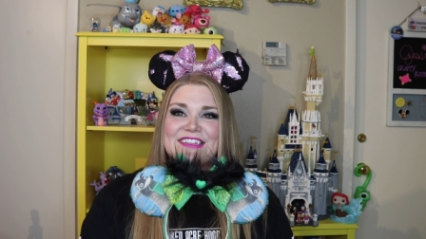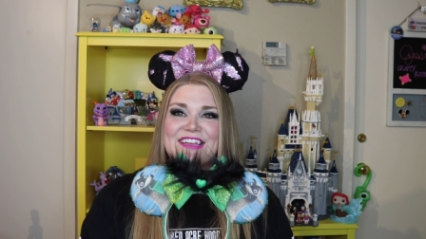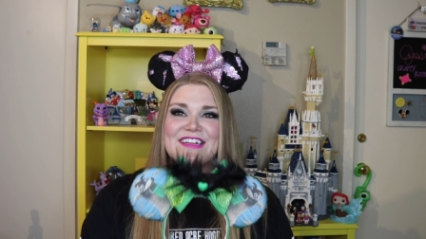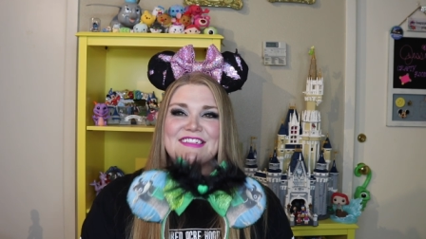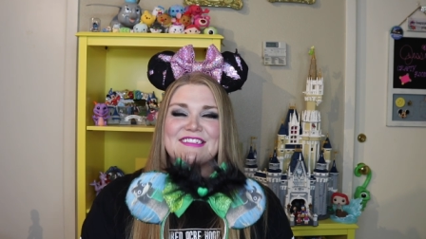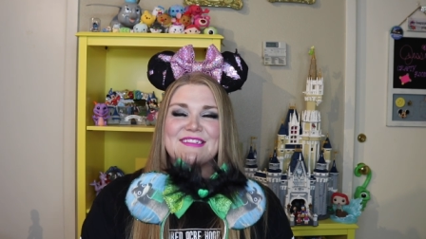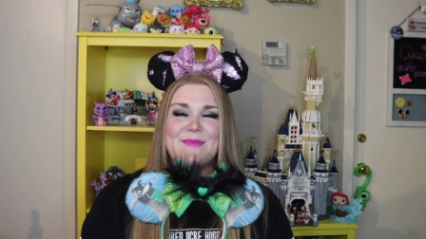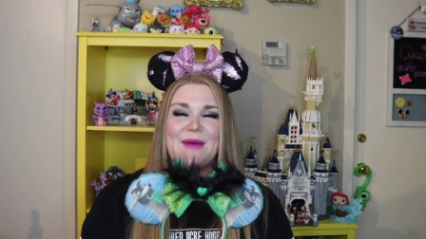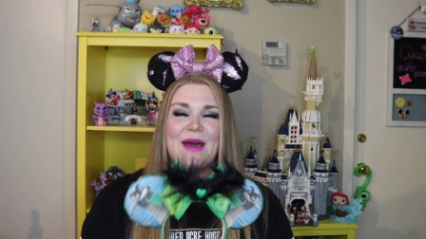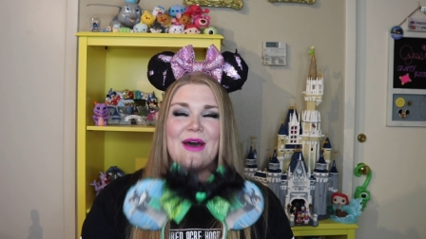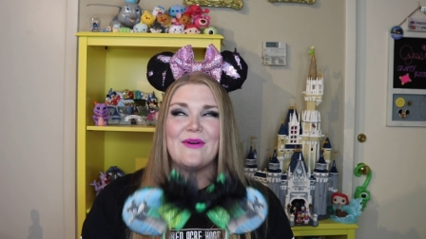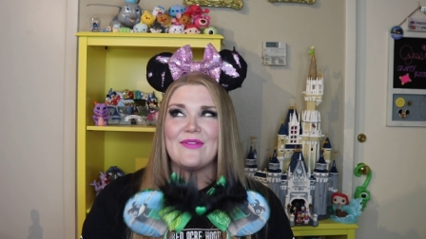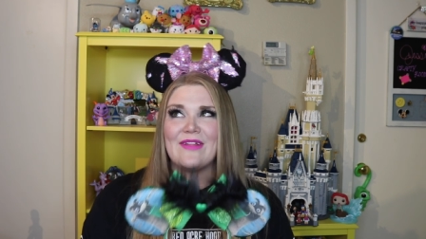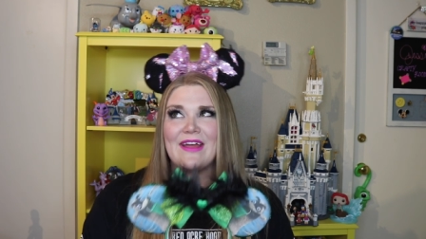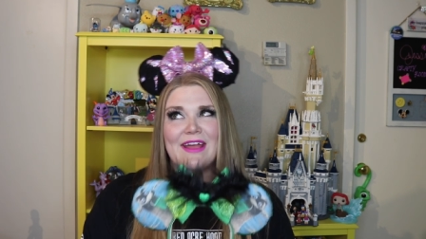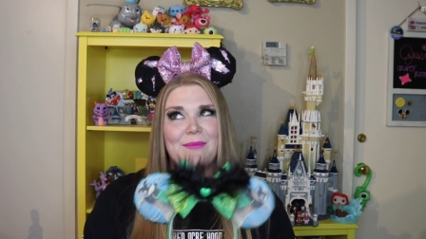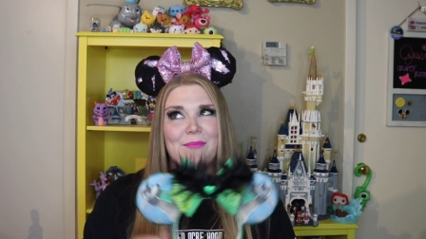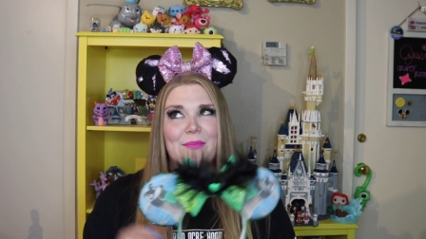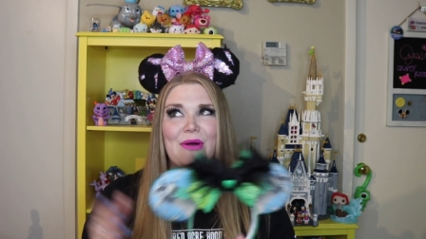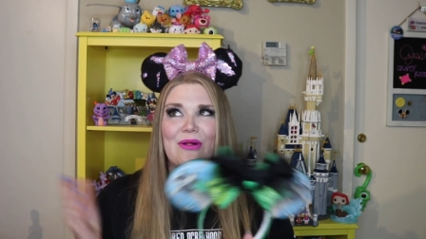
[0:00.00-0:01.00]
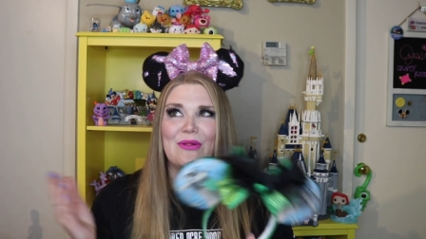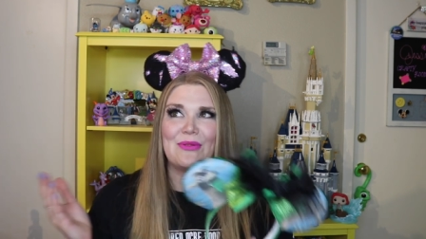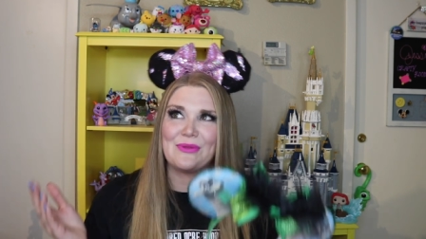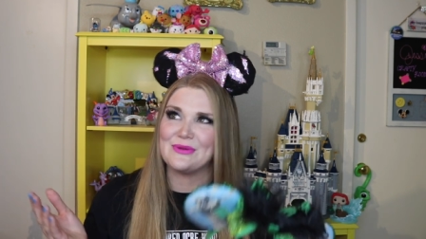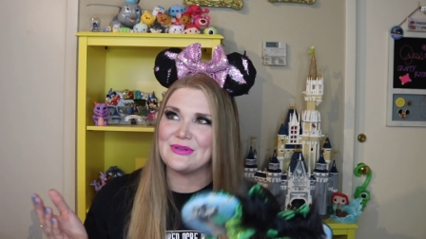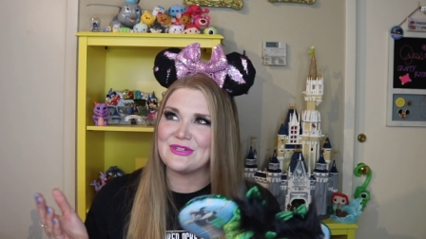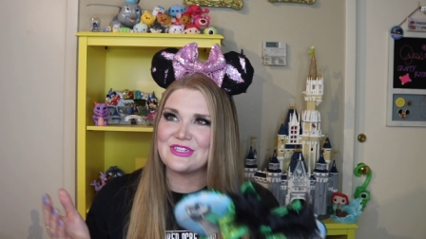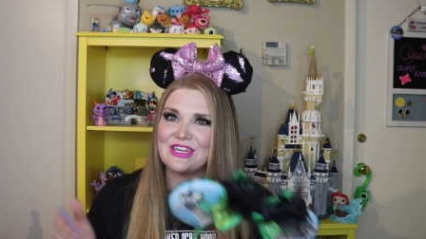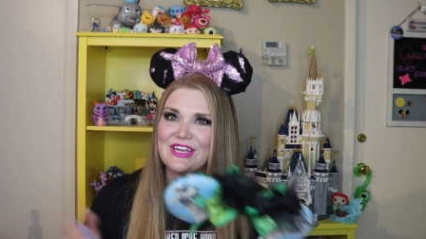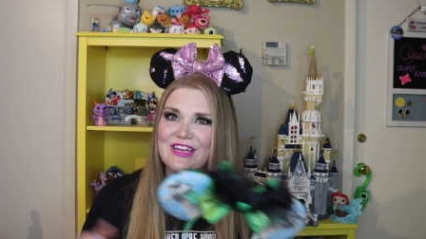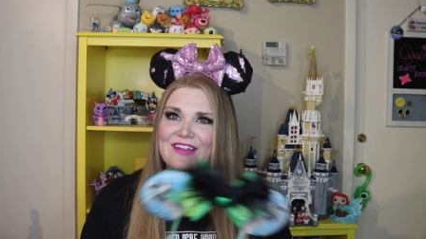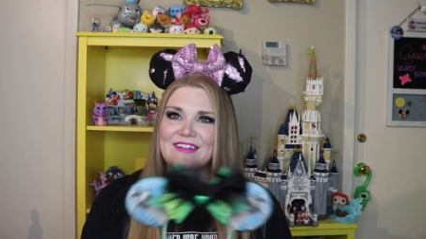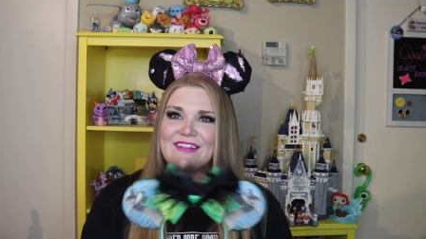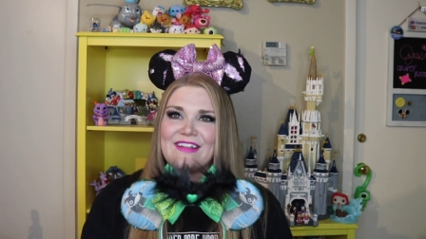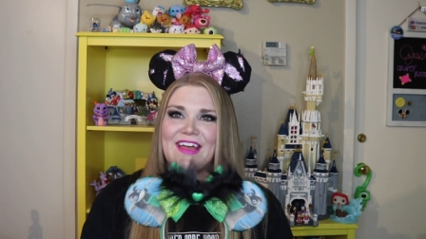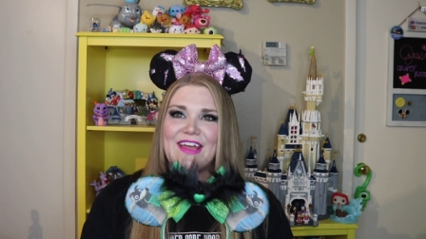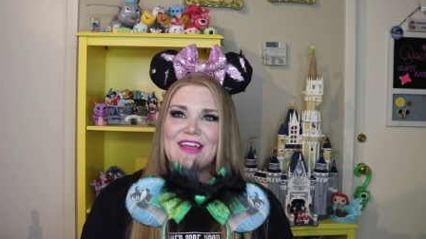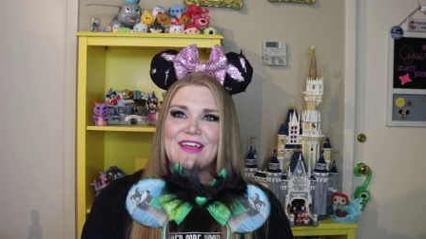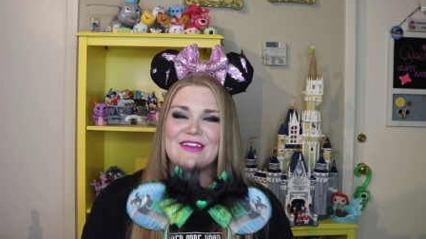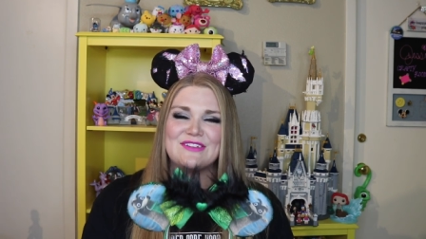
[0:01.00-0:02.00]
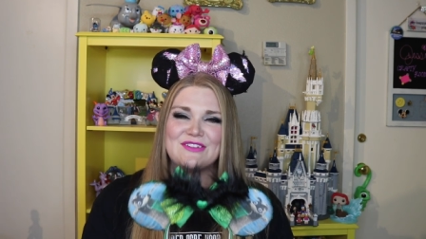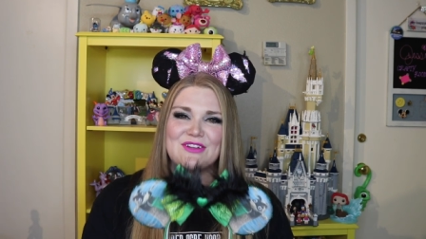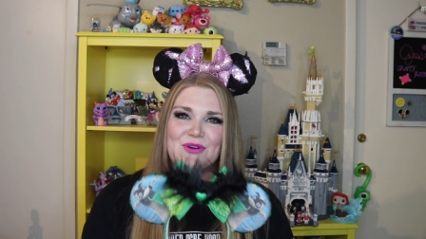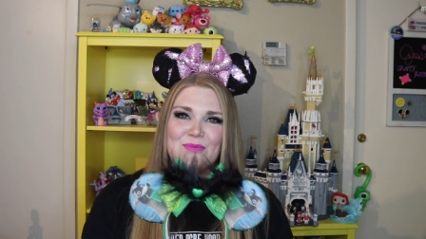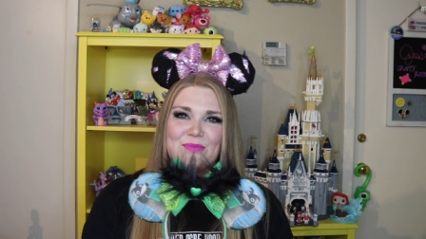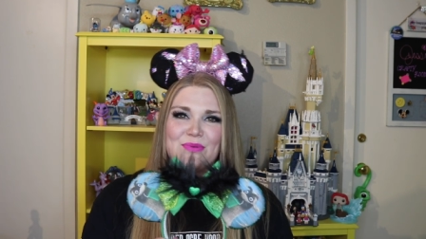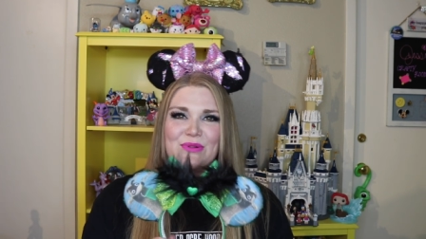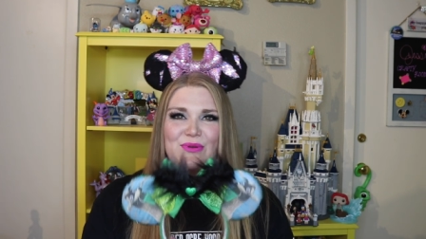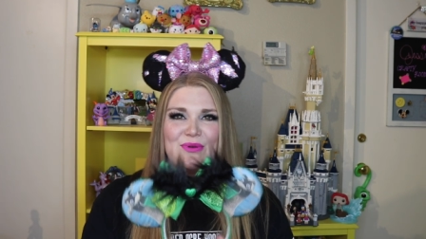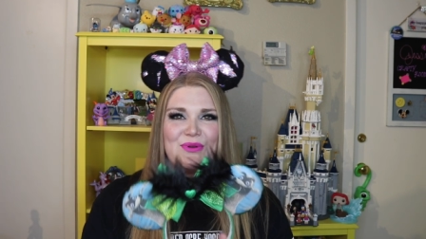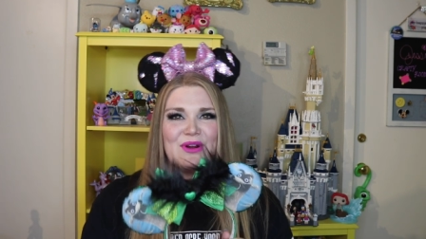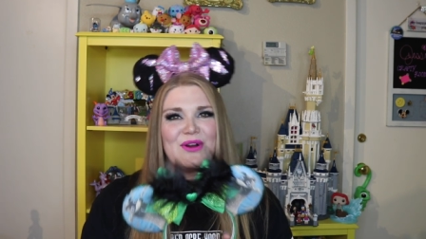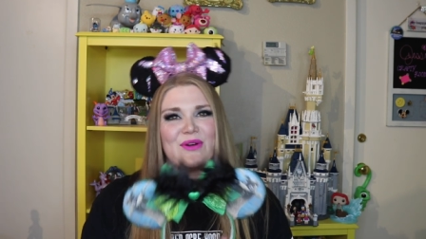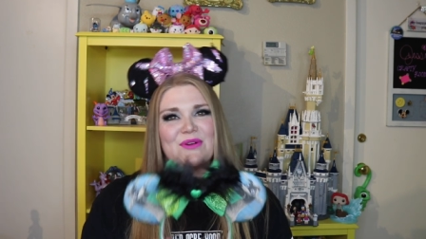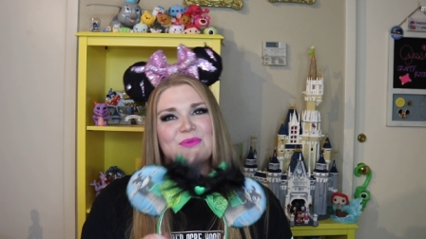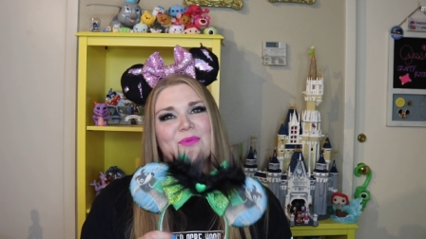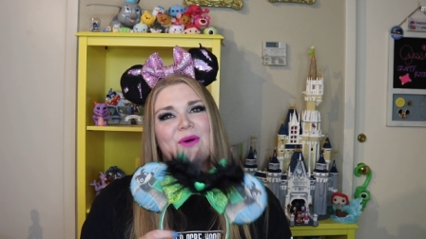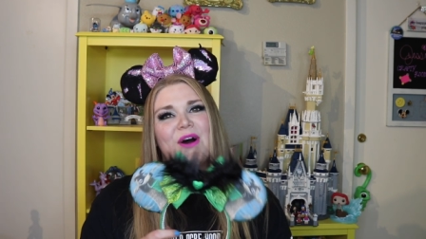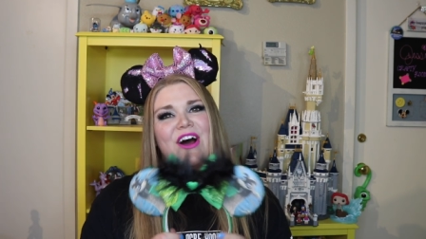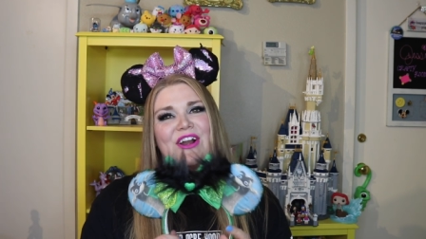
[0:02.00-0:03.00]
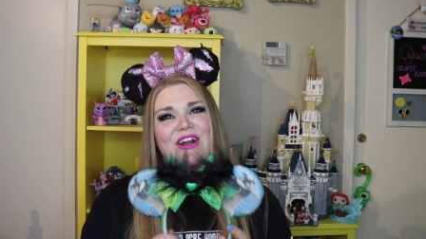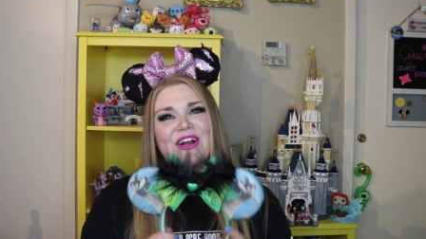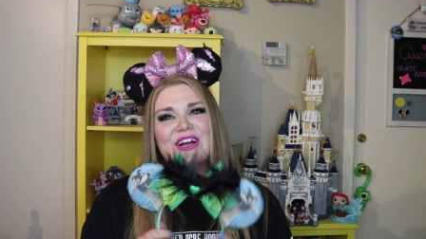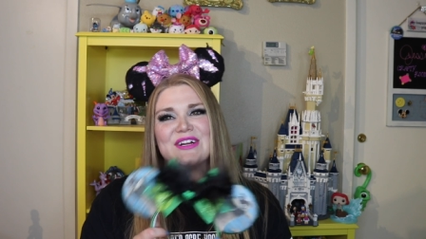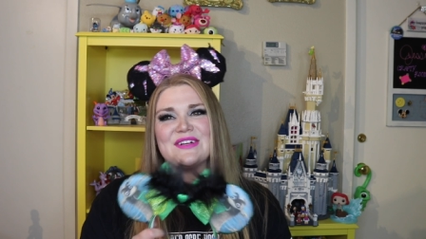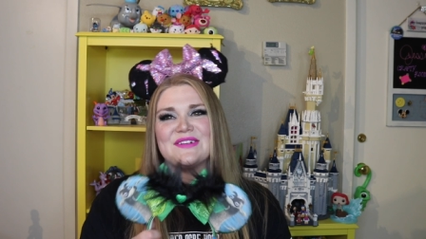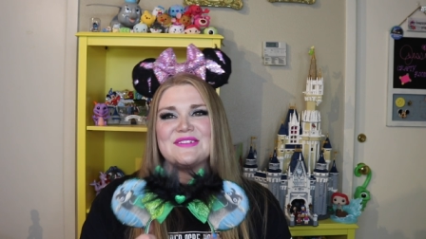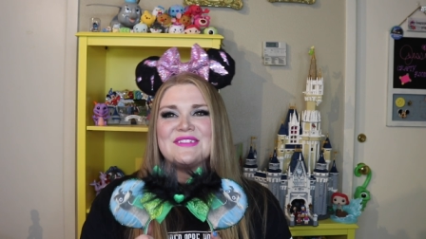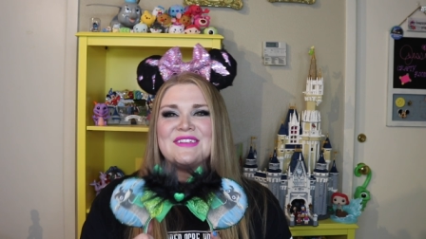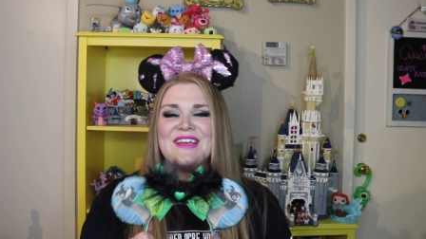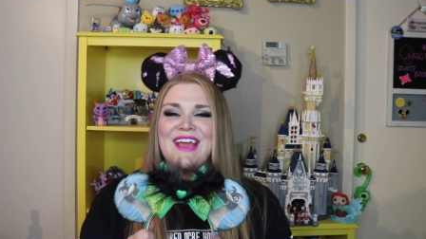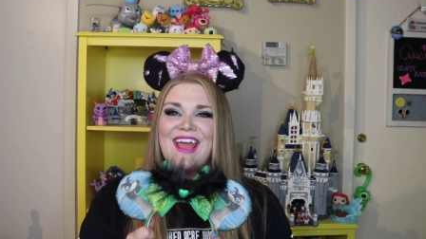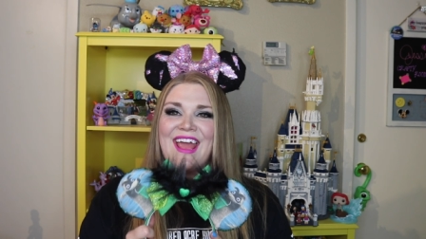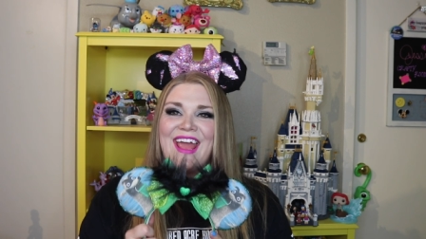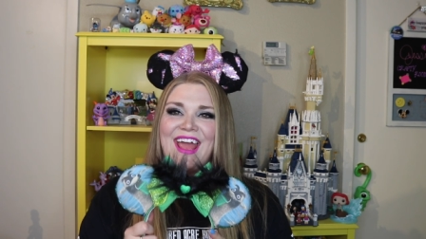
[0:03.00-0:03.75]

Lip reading: It's about like pollution, like don't pollute our waters.